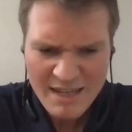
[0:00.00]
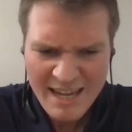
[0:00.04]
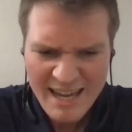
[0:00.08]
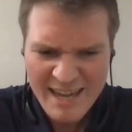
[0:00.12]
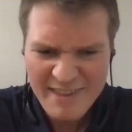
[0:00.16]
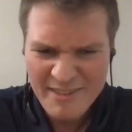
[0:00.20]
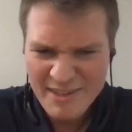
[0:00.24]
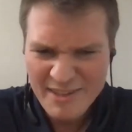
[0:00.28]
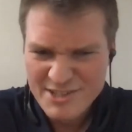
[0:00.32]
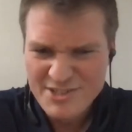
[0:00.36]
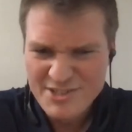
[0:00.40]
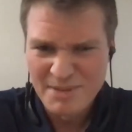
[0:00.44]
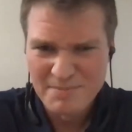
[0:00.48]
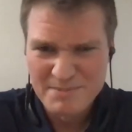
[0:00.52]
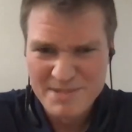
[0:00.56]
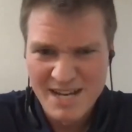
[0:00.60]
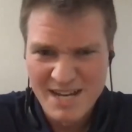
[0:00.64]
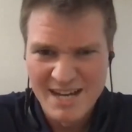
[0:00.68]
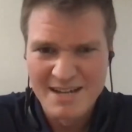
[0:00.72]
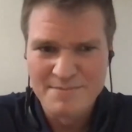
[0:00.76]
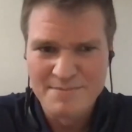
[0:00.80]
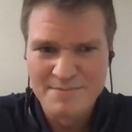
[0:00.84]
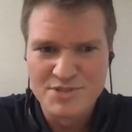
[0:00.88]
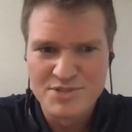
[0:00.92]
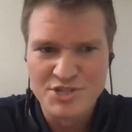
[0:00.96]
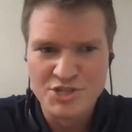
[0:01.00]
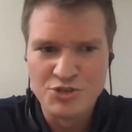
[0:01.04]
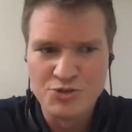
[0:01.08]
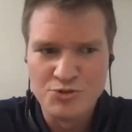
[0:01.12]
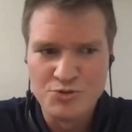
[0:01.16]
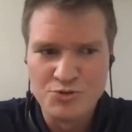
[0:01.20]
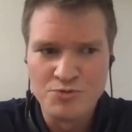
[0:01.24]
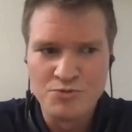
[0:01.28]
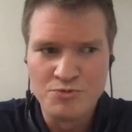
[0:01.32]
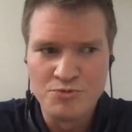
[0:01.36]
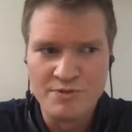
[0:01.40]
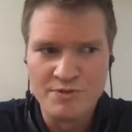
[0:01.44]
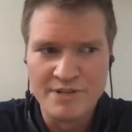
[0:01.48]
and then sometimes
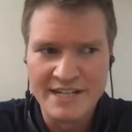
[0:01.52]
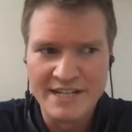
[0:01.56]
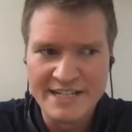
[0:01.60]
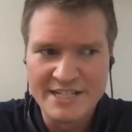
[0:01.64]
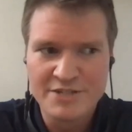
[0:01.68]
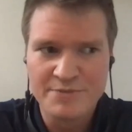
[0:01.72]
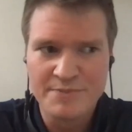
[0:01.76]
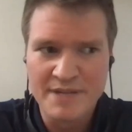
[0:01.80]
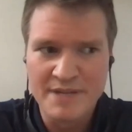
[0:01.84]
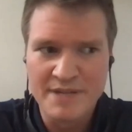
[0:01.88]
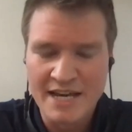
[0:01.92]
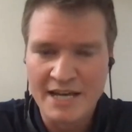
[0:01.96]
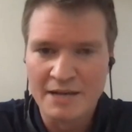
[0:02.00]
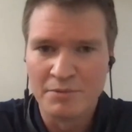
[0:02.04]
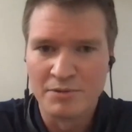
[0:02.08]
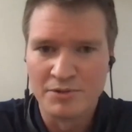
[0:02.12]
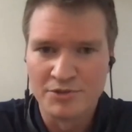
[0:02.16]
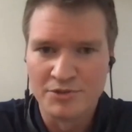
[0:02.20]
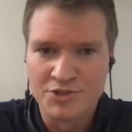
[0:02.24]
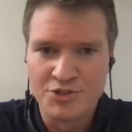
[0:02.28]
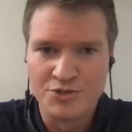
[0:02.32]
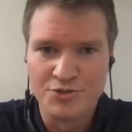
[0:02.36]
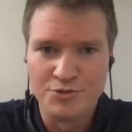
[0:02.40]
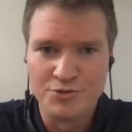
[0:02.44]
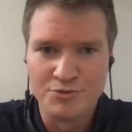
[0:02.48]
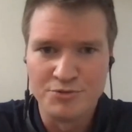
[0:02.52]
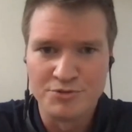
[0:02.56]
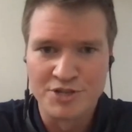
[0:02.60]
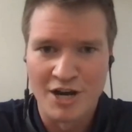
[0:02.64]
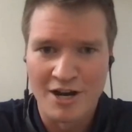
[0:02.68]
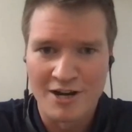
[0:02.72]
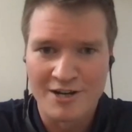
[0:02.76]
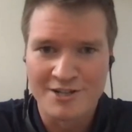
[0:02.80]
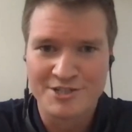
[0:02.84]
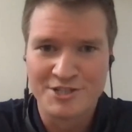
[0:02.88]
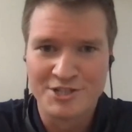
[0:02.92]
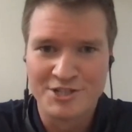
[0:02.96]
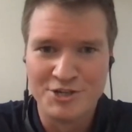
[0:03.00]
you need to be able to
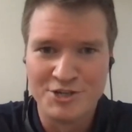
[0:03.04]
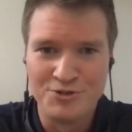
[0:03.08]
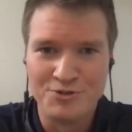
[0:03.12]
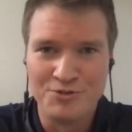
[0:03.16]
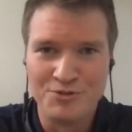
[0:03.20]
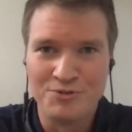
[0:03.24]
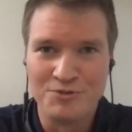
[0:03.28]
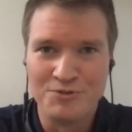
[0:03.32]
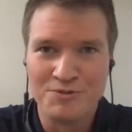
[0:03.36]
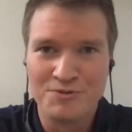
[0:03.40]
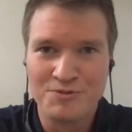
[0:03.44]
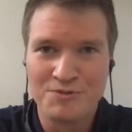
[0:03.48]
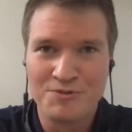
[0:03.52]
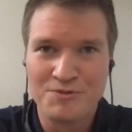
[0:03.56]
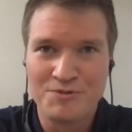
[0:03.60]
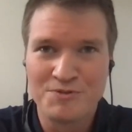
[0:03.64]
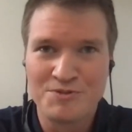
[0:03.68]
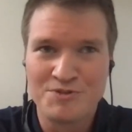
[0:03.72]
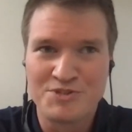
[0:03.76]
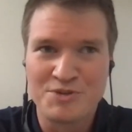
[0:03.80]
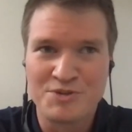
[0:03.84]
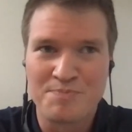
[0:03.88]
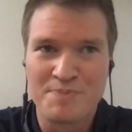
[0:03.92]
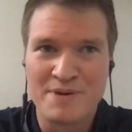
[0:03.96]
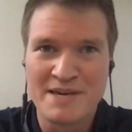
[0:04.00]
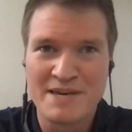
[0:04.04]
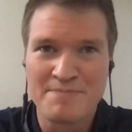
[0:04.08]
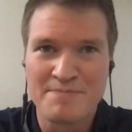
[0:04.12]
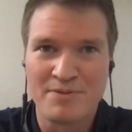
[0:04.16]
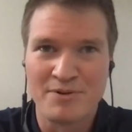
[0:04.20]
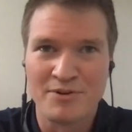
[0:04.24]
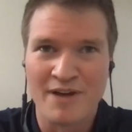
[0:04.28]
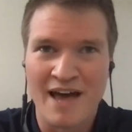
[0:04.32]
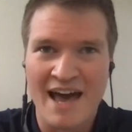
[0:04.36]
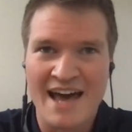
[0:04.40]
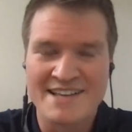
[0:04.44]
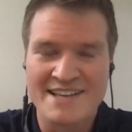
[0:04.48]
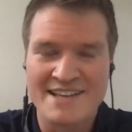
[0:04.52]
talk to to
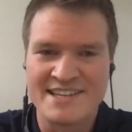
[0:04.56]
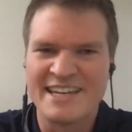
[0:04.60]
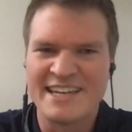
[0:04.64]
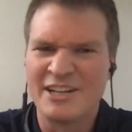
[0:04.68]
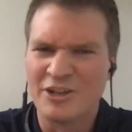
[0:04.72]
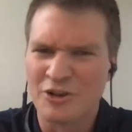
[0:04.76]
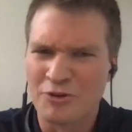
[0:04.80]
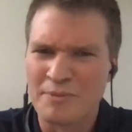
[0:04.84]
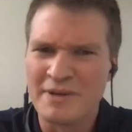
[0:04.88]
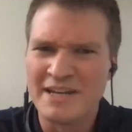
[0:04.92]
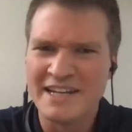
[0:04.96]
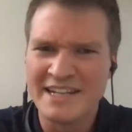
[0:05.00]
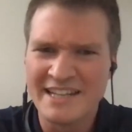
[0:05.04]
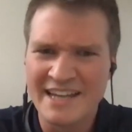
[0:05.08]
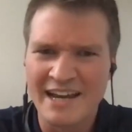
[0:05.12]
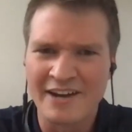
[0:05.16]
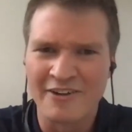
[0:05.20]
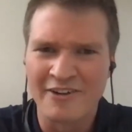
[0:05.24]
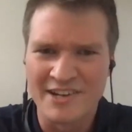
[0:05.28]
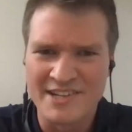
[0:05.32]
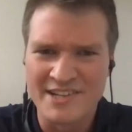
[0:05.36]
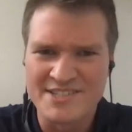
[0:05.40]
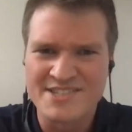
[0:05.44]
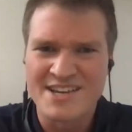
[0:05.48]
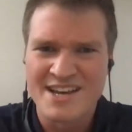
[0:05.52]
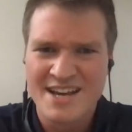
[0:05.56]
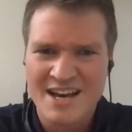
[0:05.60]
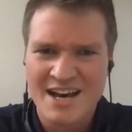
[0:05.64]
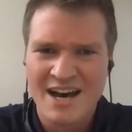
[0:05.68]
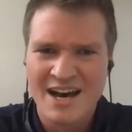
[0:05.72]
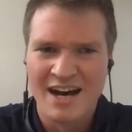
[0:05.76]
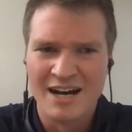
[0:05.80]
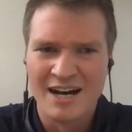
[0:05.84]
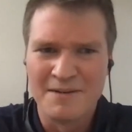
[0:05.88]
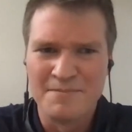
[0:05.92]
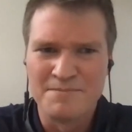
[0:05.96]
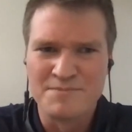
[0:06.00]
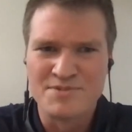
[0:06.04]
people as intermediaries
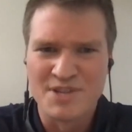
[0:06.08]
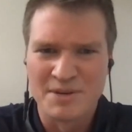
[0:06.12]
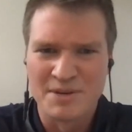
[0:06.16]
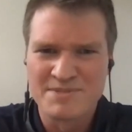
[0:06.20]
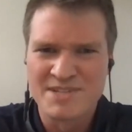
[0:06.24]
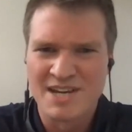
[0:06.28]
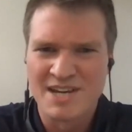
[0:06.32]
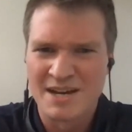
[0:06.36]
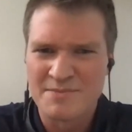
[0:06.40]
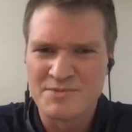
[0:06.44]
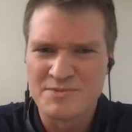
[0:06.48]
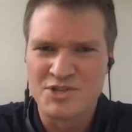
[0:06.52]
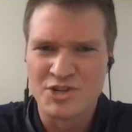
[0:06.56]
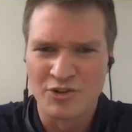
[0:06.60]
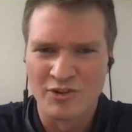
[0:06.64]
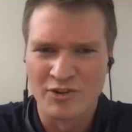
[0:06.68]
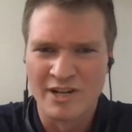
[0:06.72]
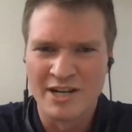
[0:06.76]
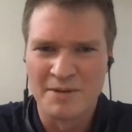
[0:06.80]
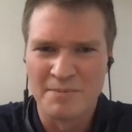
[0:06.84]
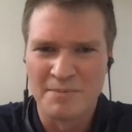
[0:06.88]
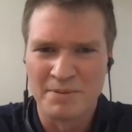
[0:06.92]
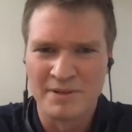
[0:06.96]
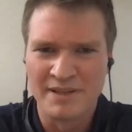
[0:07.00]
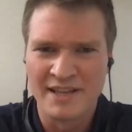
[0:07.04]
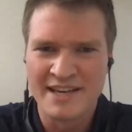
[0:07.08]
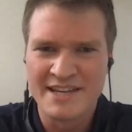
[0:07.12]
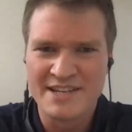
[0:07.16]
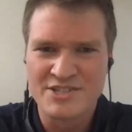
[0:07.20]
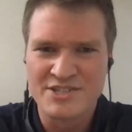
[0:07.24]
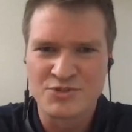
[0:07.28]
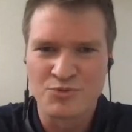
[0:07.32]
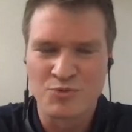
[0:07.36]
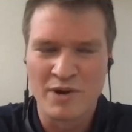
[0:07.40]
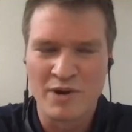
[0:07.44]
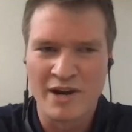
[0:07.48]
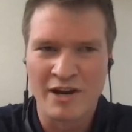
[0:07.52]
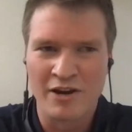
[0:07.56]
um, sometimes you're in a
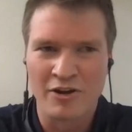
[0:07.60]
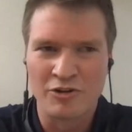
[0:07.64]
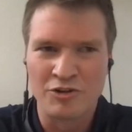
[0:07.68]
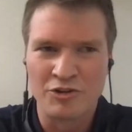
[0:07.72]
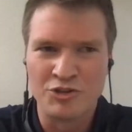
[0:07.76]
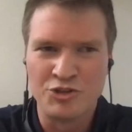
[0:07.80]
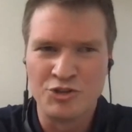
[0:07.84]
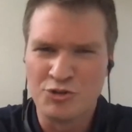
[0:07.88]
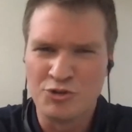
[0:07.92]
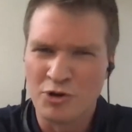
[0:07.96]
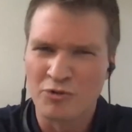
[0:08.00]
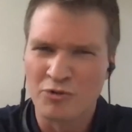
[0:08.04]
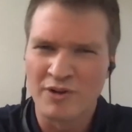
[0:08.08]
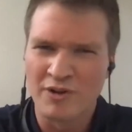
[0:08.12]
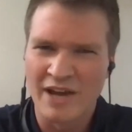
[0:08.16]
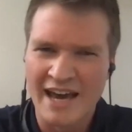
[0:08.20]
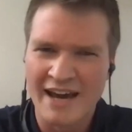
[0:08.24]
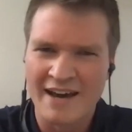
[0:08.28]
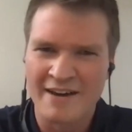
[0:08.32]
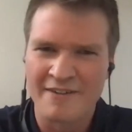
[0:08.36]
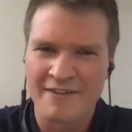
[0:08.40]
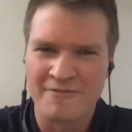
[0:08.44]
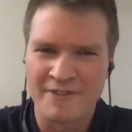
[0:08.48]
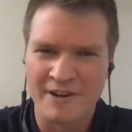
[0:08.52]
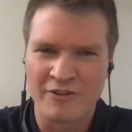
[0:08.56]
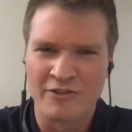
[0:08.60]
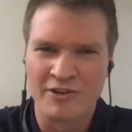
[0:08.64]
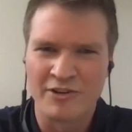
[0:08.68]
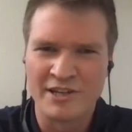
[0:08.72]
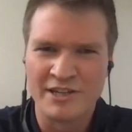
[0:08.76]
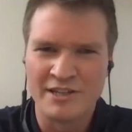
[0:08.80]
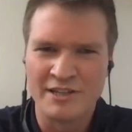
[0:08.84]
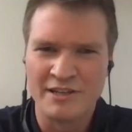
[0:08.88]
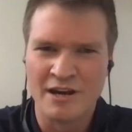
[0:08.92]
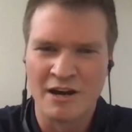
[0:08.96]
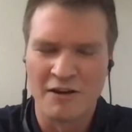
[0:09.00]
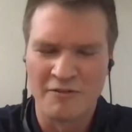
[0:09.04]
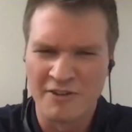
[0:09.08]
place where you don't have
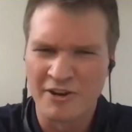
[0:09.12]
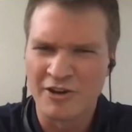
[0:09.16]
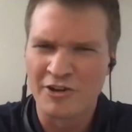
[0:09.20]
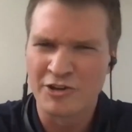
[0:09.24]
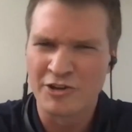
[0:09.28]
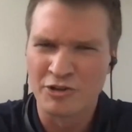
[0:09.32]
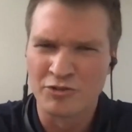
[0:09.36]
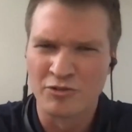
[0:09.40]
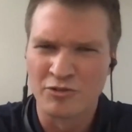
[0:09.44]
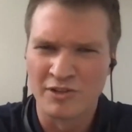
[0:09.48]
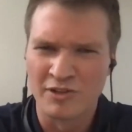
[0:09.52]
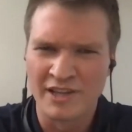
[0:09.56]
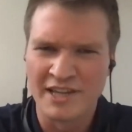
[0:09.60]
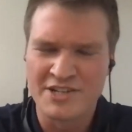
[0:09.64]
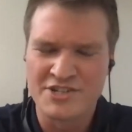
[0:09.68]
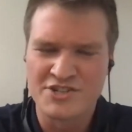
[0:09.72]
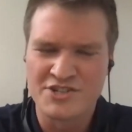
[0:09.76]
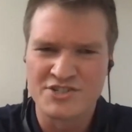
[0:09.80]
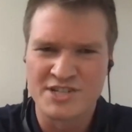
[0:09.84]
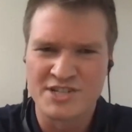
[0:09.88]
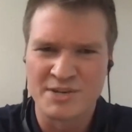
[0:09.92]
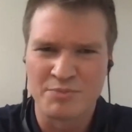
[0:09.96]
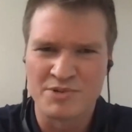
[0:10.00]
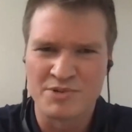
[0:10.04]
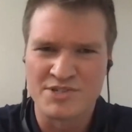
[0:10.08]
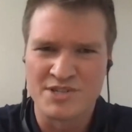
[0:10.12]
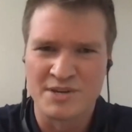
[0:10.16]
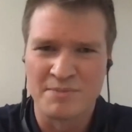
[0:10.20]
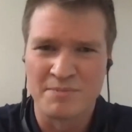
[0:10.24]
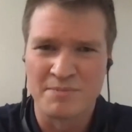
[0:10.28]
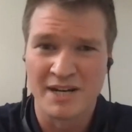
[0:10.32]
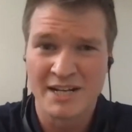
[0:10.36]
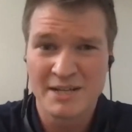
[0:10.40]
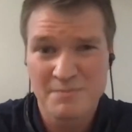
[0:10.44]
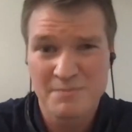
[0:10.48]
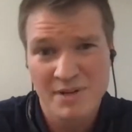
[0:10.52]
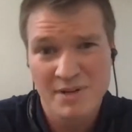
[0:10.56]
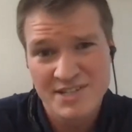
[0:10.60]
very a very good relationship with
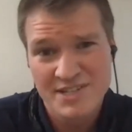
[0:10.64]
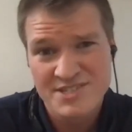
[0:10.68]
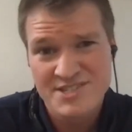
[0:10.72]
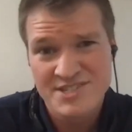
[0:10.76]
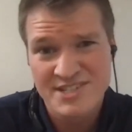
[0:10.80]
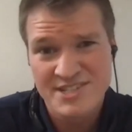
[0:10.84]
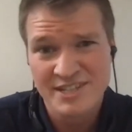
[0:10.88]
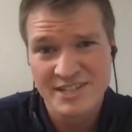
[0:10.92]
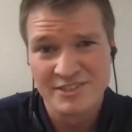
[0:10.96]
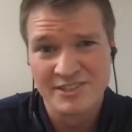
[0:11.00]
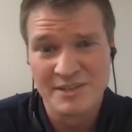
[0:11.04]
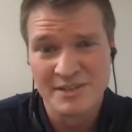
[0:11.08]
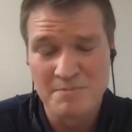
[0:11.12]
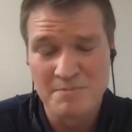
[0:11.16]
somebody but it's still